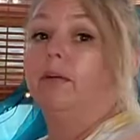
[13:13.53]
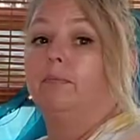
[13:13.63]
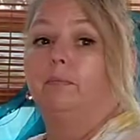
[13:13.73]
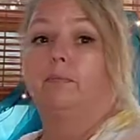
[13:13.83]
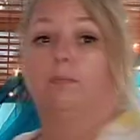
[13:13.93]

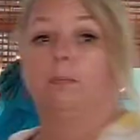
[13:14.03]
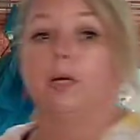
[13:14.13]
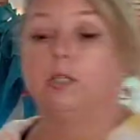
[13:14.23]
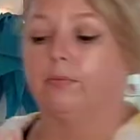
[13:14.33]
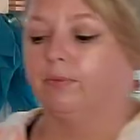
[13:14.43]
pretty
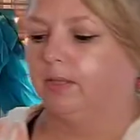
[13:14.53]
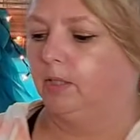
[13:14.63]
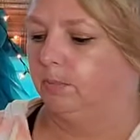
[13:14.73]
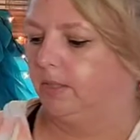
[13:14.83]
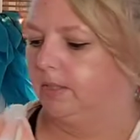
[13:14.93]

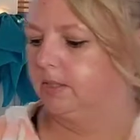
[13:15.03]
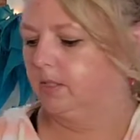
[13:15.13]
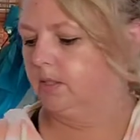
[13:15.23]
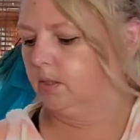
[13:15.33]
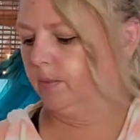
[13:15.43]
budget-friendly
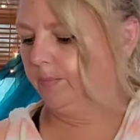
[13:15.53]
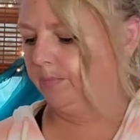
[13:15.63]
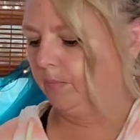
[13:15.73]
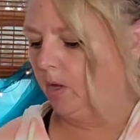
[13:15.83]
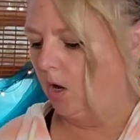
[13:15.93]
pieces.
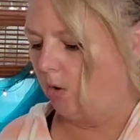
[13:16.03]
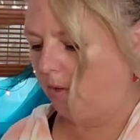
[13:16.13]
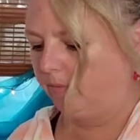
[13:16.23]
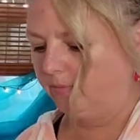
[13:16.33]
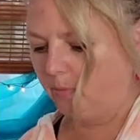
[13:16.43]
All
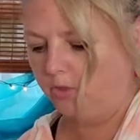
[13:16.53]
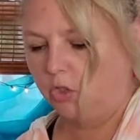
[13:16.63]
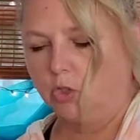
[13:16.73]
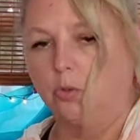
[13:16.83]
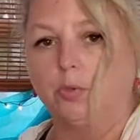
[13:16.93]
right, for
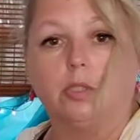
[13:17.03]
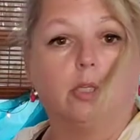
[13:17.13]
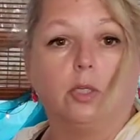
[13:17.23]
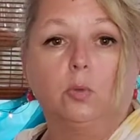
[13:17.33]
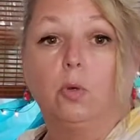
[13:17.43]
the shoes,
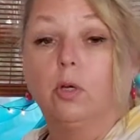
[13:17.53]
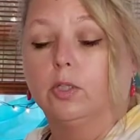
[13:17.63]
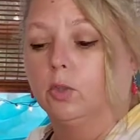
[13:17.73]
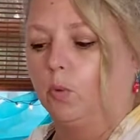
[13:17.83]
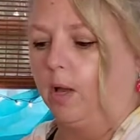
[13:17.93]
these were
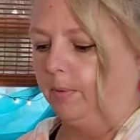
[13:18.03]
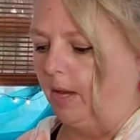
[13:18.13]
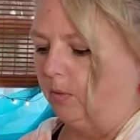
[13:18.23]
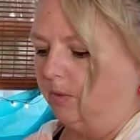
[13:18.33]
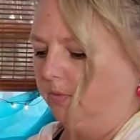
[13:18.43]
a swap
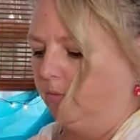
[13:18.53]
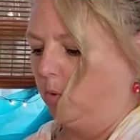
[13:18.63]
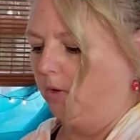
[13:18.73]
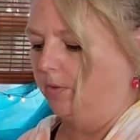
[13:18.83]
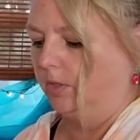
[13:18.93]
out
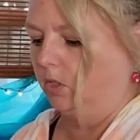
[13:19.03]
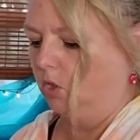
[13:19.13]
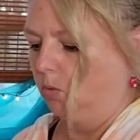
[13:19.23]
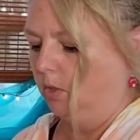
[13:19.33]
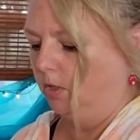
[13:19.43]
for
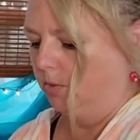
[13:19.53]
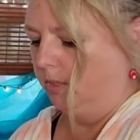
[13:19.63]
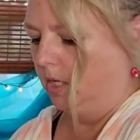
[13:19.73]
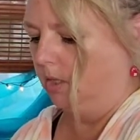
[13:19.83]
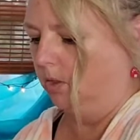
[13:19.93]
the
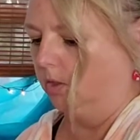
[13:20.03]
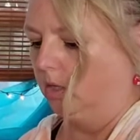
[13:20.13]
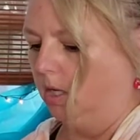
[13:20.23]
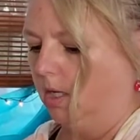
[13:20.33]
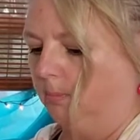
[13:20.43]

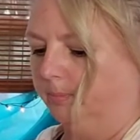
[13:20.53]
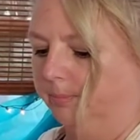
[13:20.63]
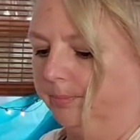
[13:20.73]
$200 um,